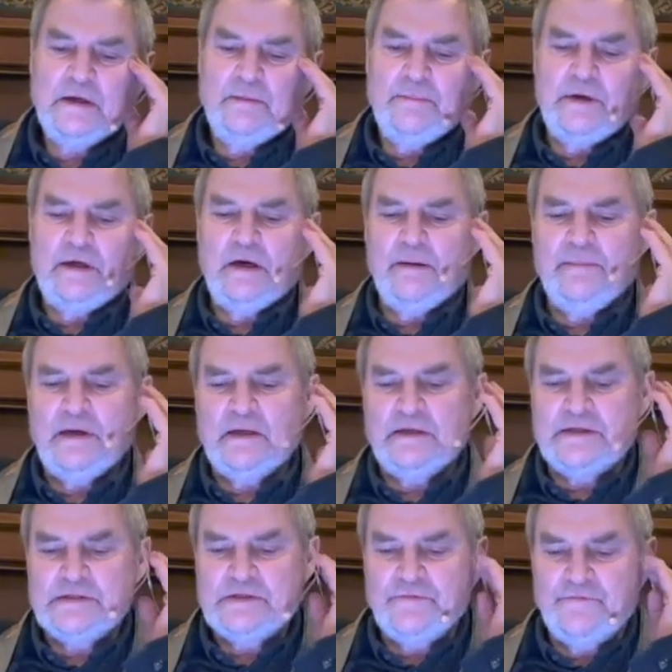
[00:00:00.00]
becoming
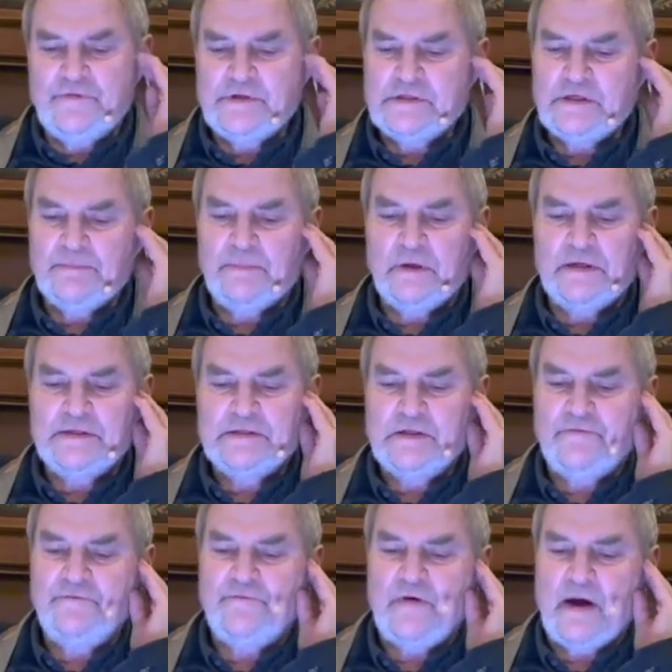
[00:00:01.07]
less visible as the
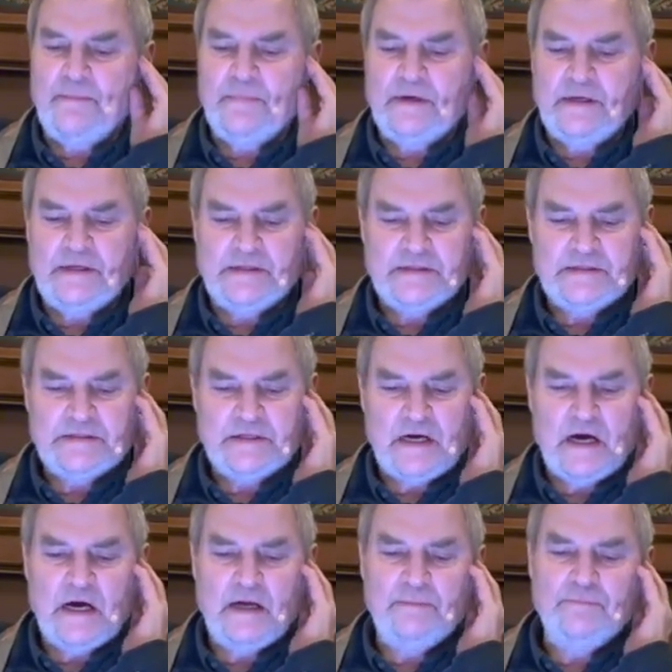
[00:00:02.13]
feminine
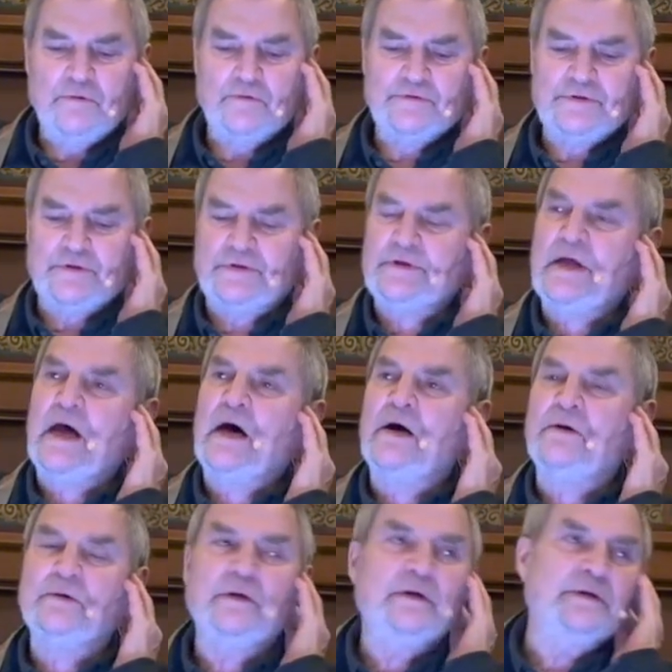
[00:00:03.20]
side pulls her
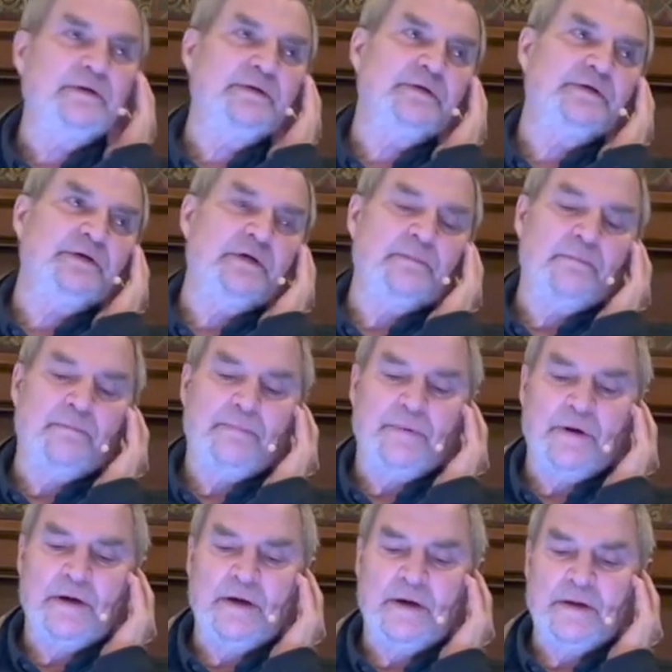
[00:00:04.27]
down into dim
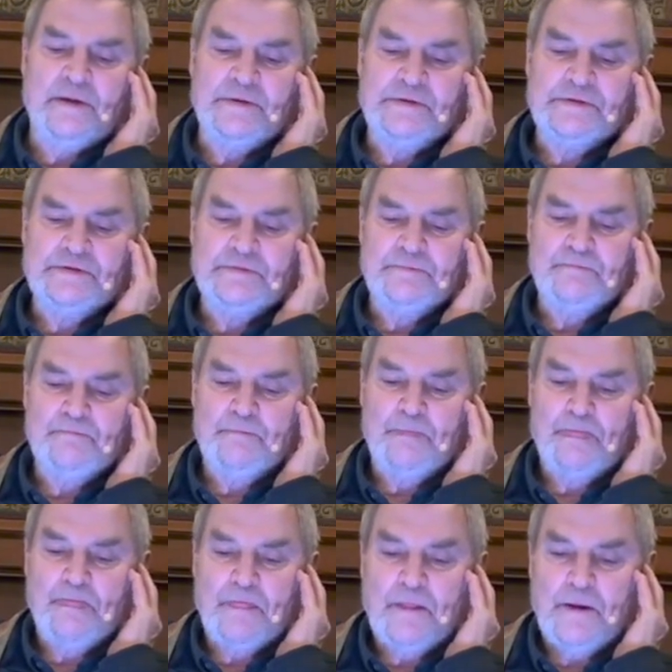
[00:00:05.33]
paths.
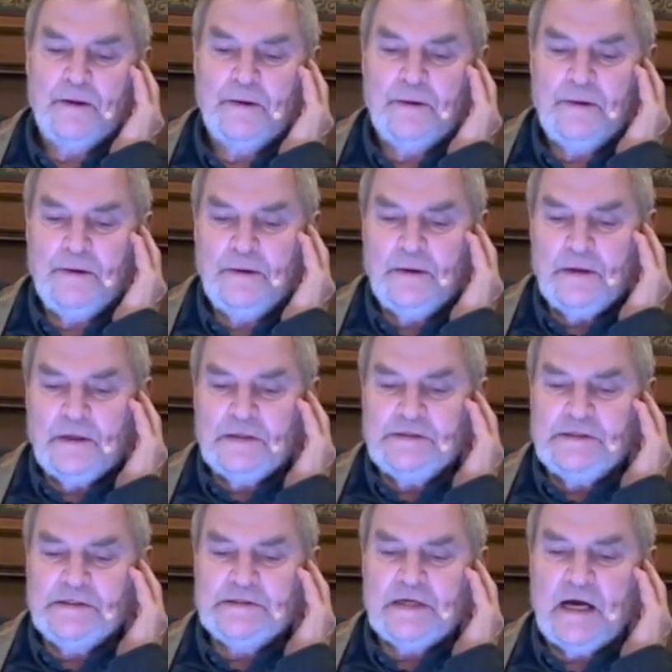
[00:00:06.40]

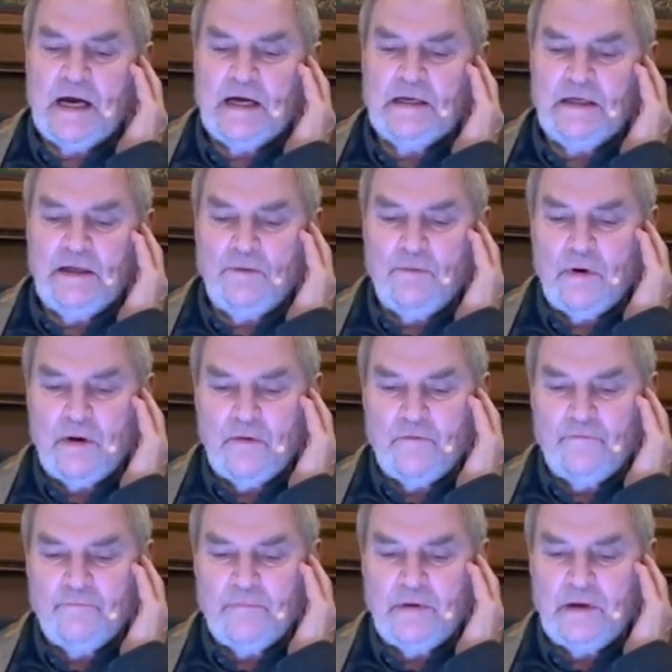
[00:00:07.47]
She is hardly aware
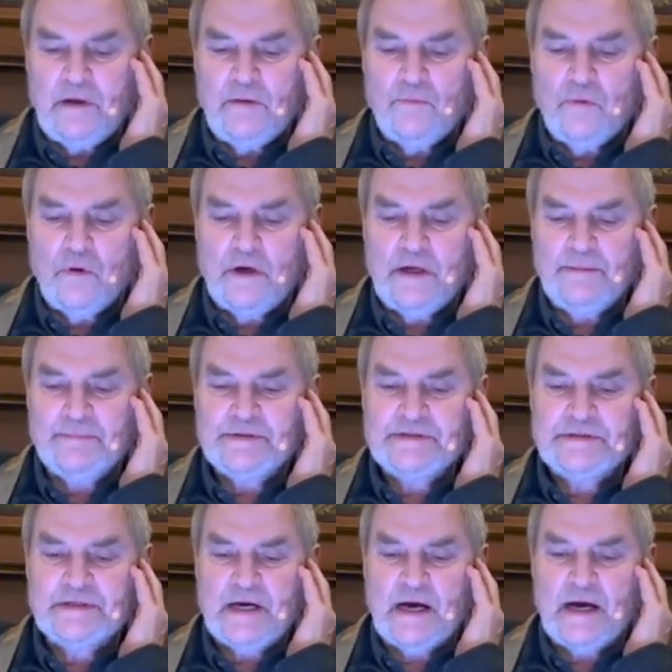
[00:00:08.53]
of me walking
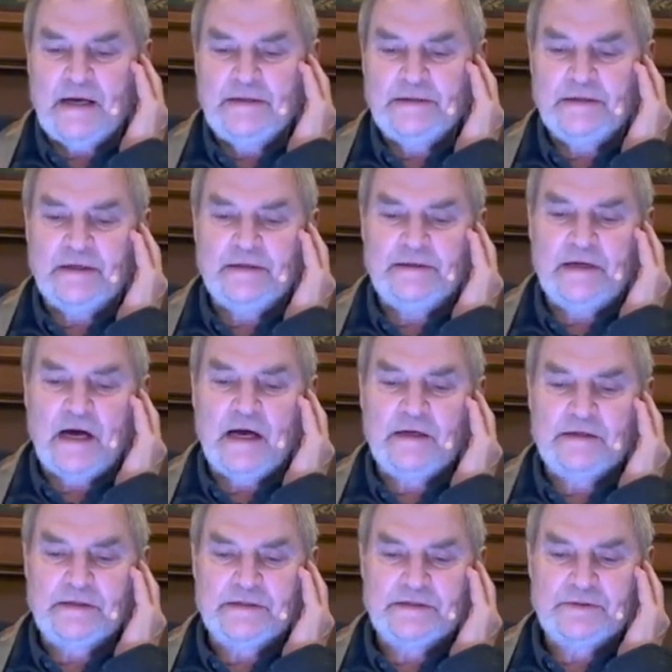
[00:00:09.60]
beside in a
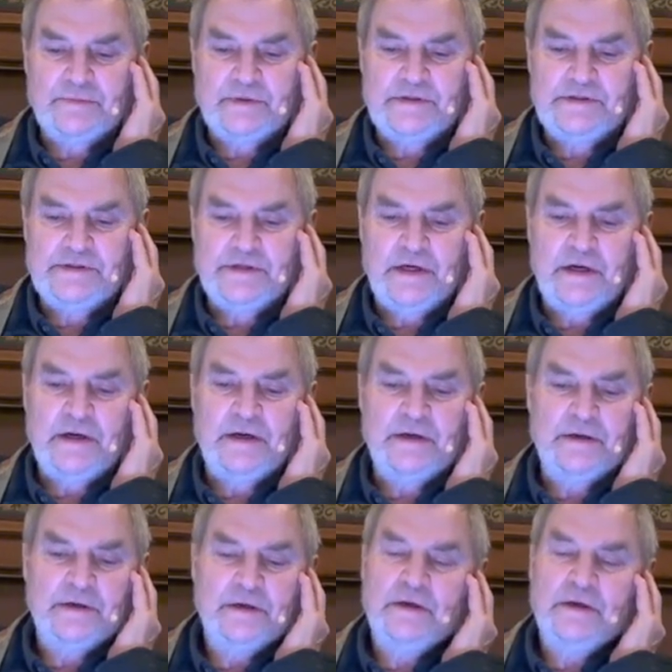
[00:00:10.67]
darkness we share,